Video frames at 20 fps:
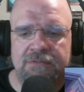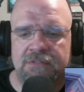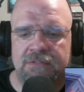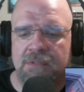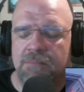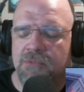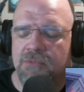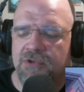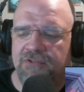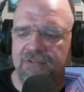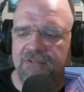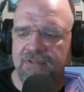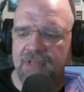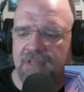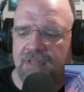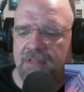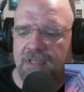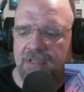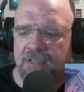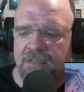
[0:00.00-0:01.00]
the music that
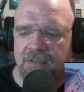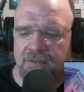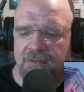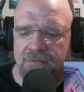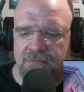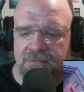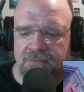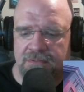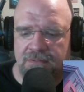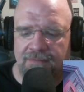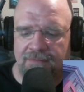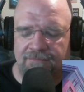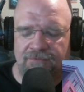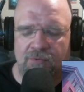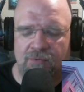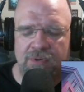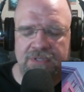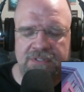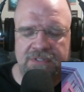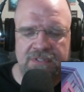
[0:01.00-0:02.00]
they use, the
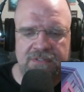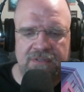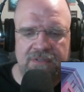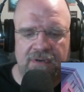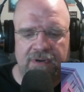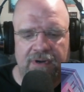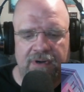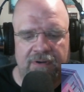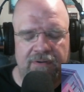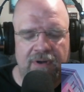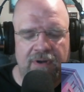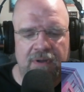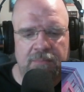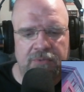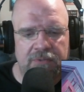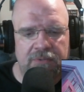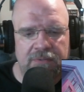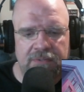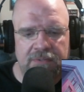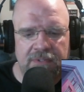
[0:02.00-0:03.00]
voices are
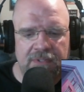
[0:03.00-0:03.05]
incredible.